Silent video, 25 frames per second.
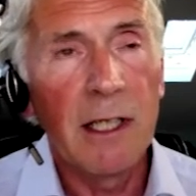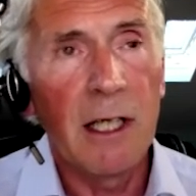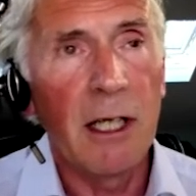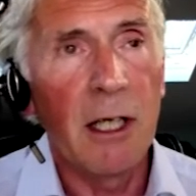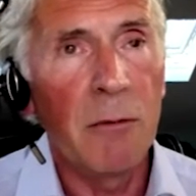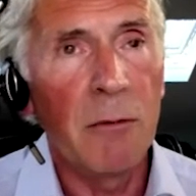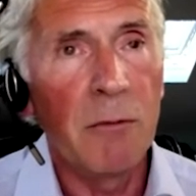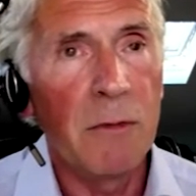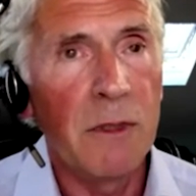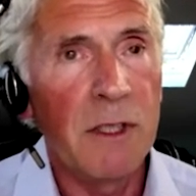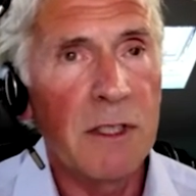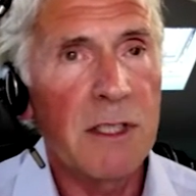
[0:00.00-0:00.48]

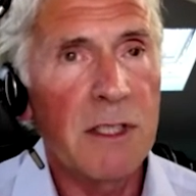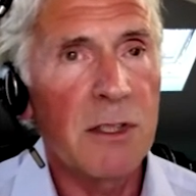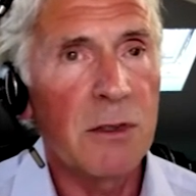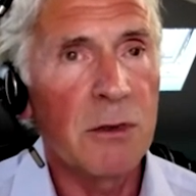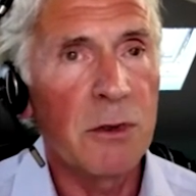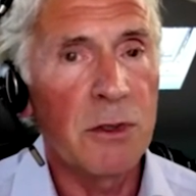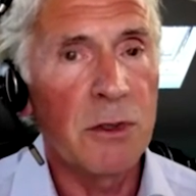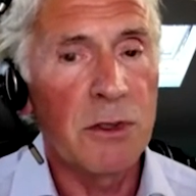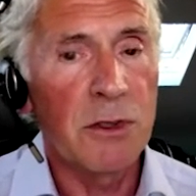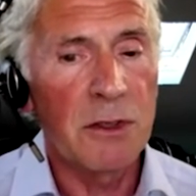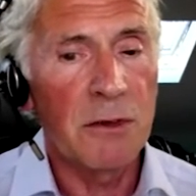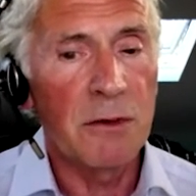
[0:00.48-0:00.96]
um, the
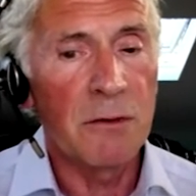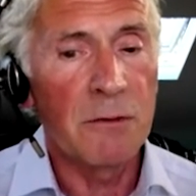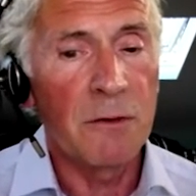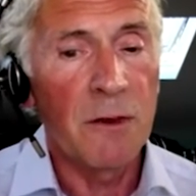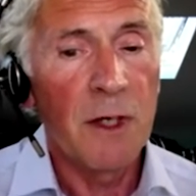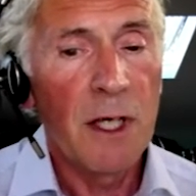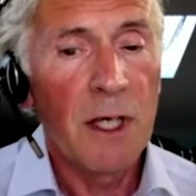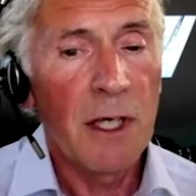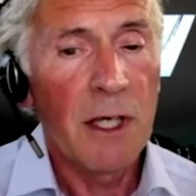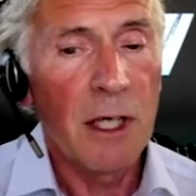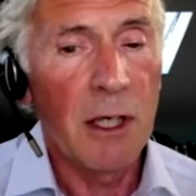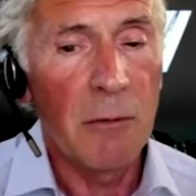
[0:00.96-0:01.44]
sort of
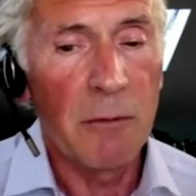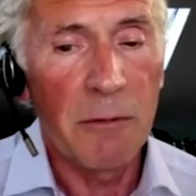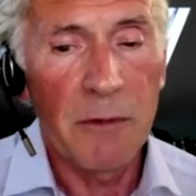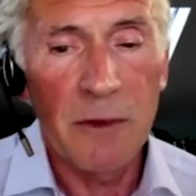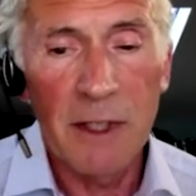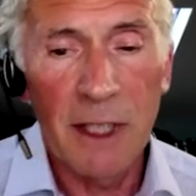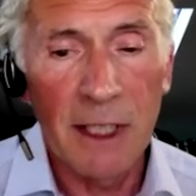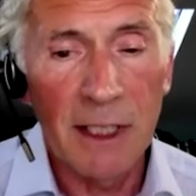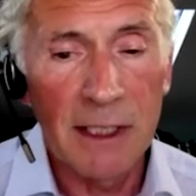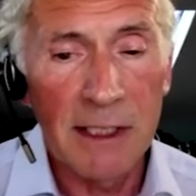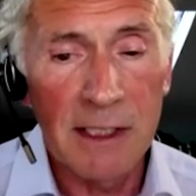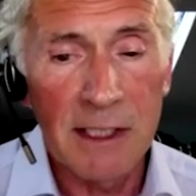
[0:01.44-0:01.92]
um,
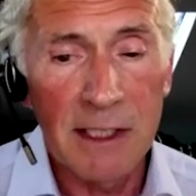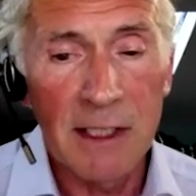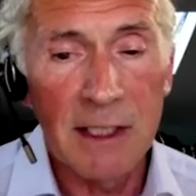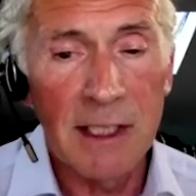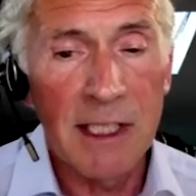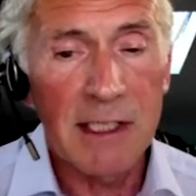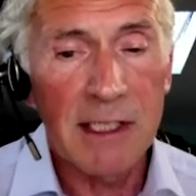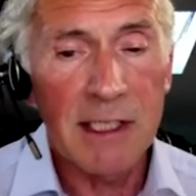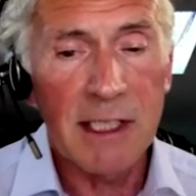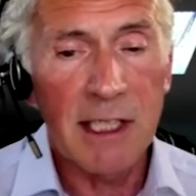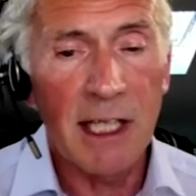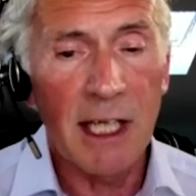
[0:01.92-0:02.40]
things in
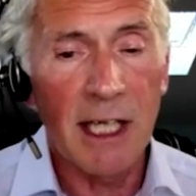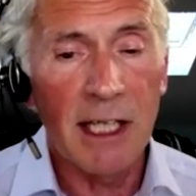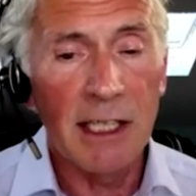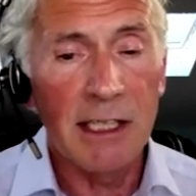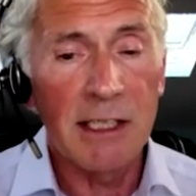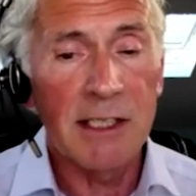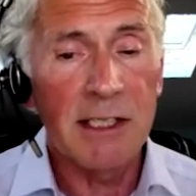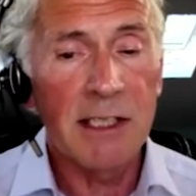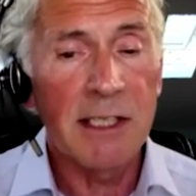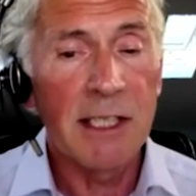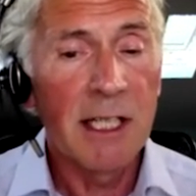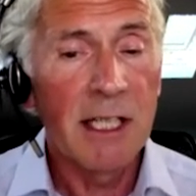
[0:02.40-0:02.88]
this
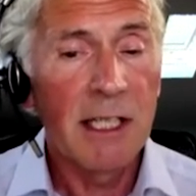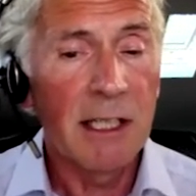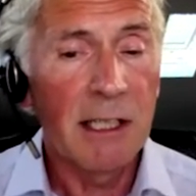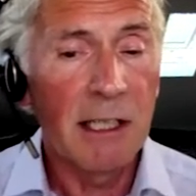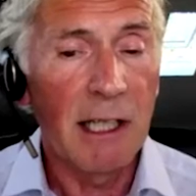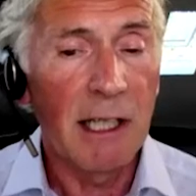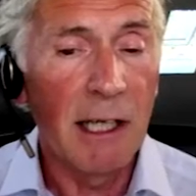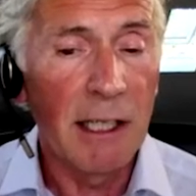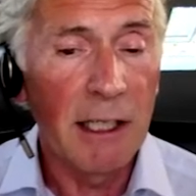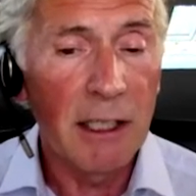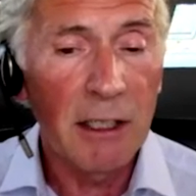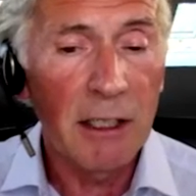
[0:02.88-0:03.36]
case,
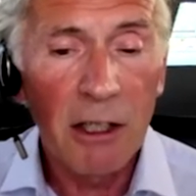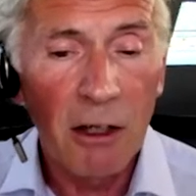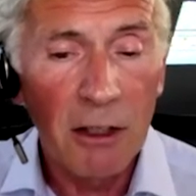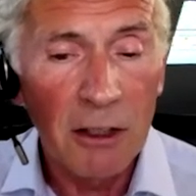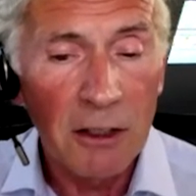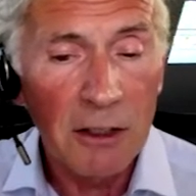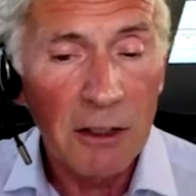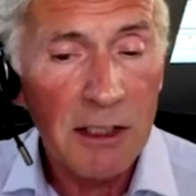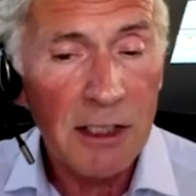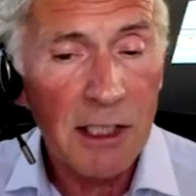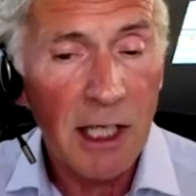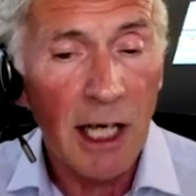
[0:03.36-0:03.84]
like
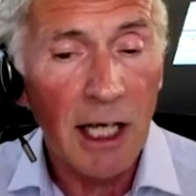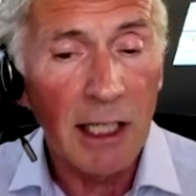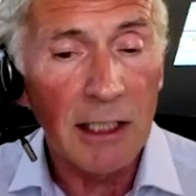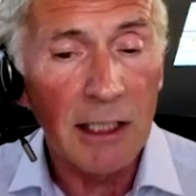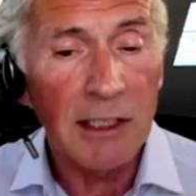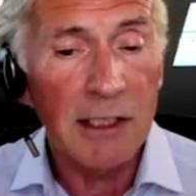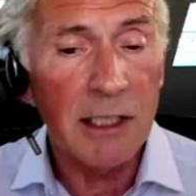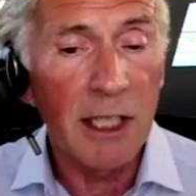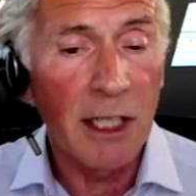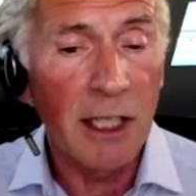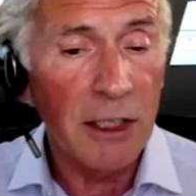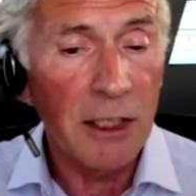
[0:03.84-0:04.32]

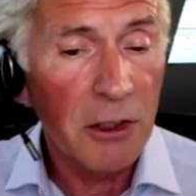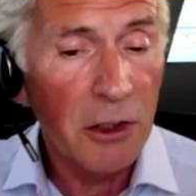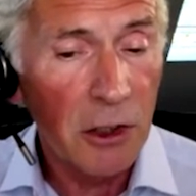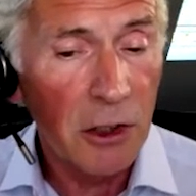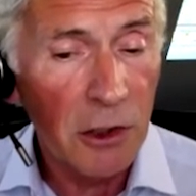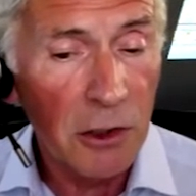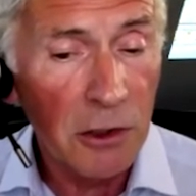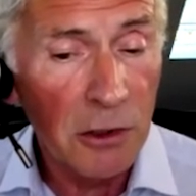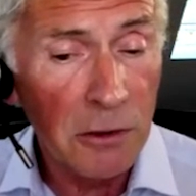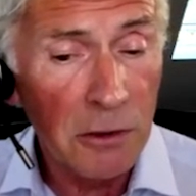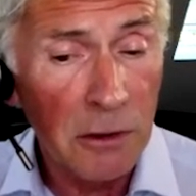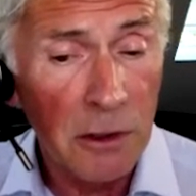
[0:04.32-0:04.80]
contacts, like
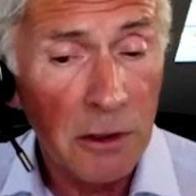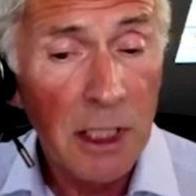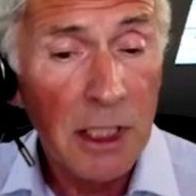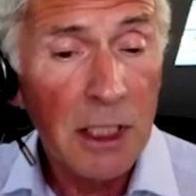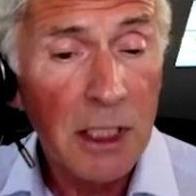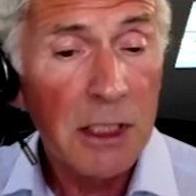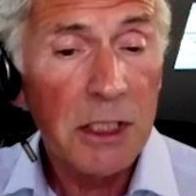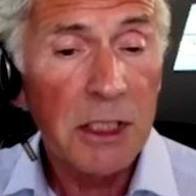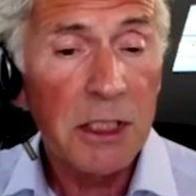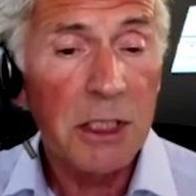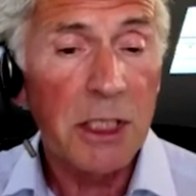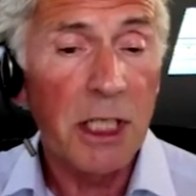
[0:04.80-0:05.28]
call
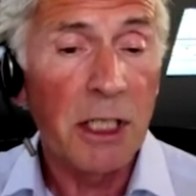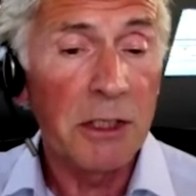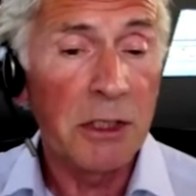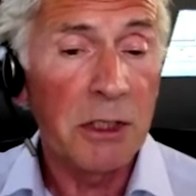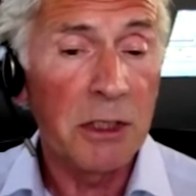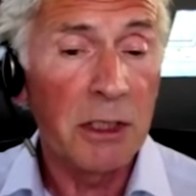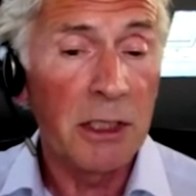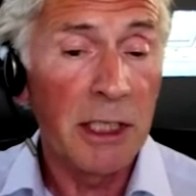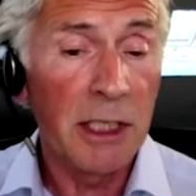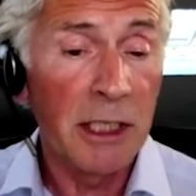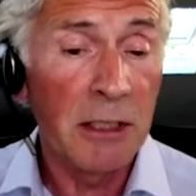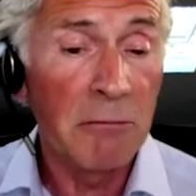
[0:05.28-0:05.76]

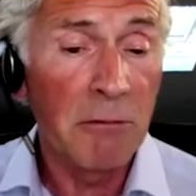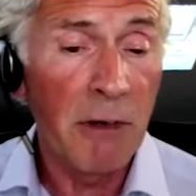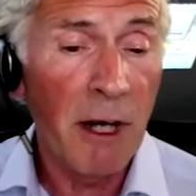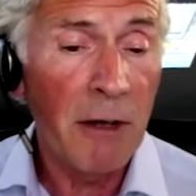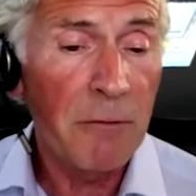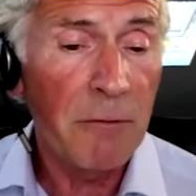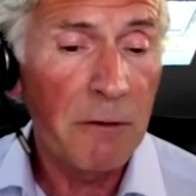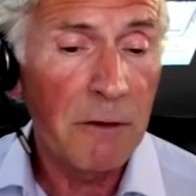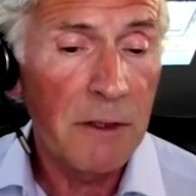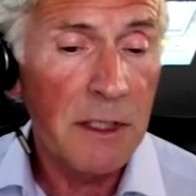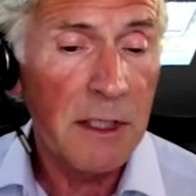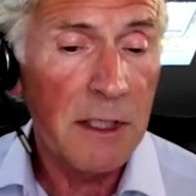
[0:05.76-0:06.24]
scheduling,
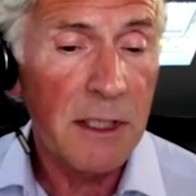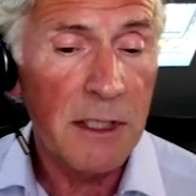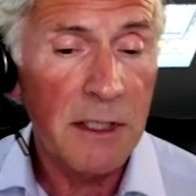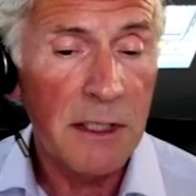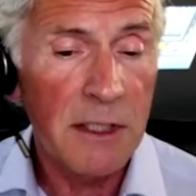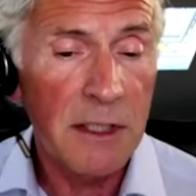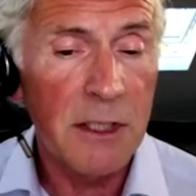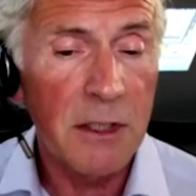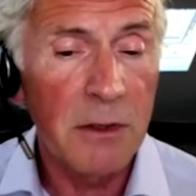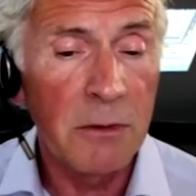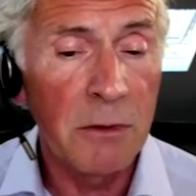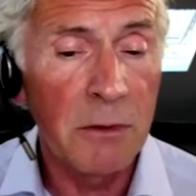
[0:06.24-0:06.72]

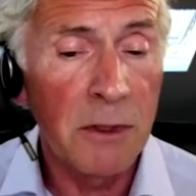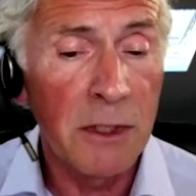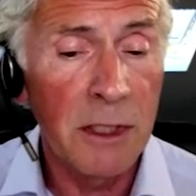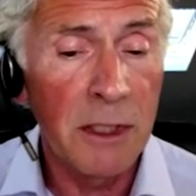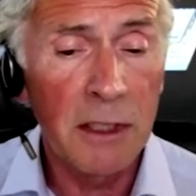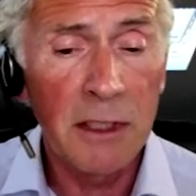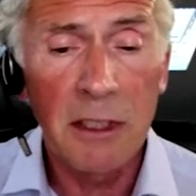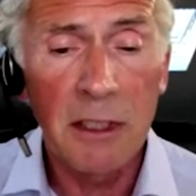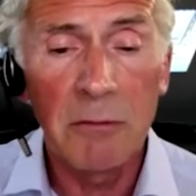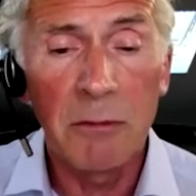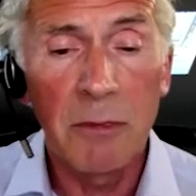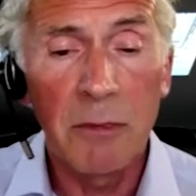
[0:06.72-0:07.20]
references to
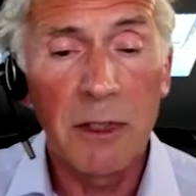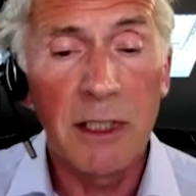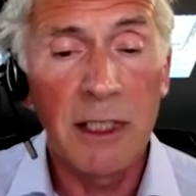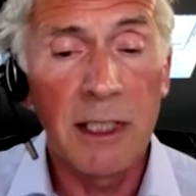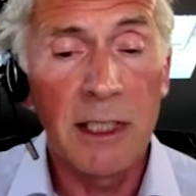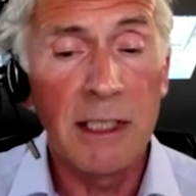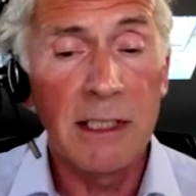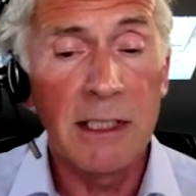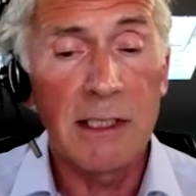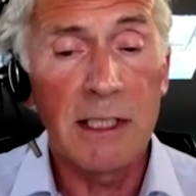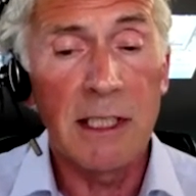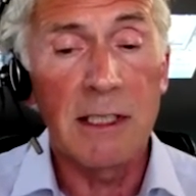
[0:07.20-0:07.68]
other
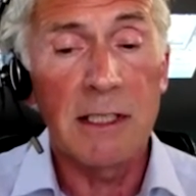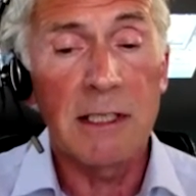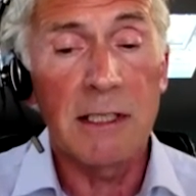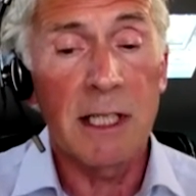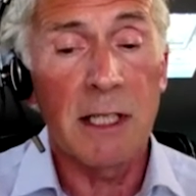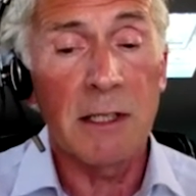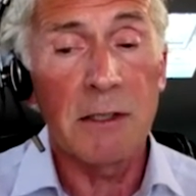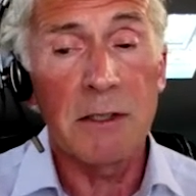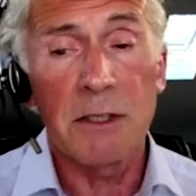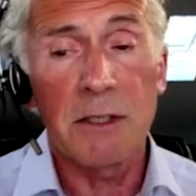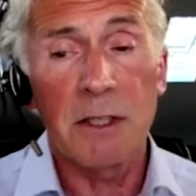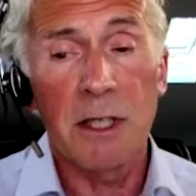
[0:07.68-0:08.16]
companies,
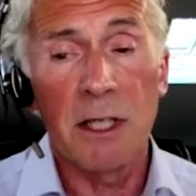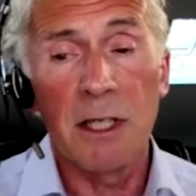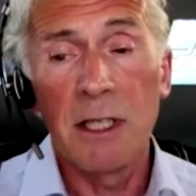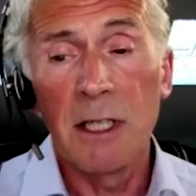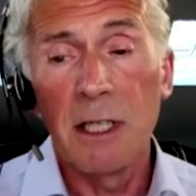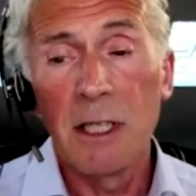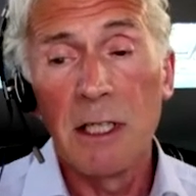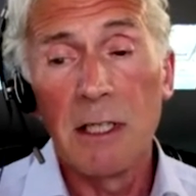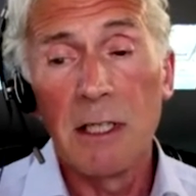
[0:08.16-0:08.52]
etc.